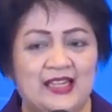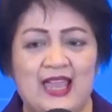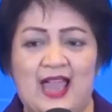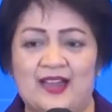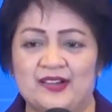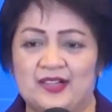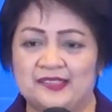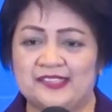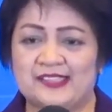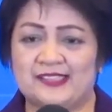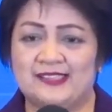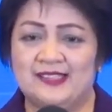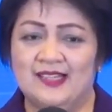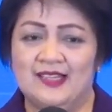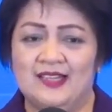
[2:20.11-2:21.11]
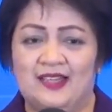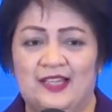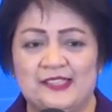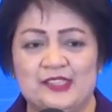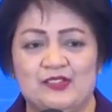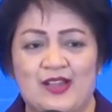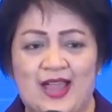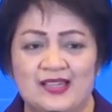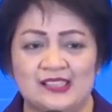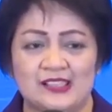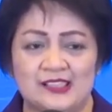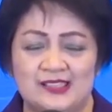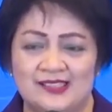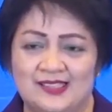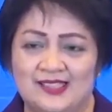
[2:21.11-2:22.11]
carrots,
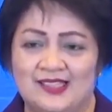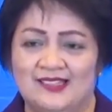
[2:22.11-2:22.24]
squash,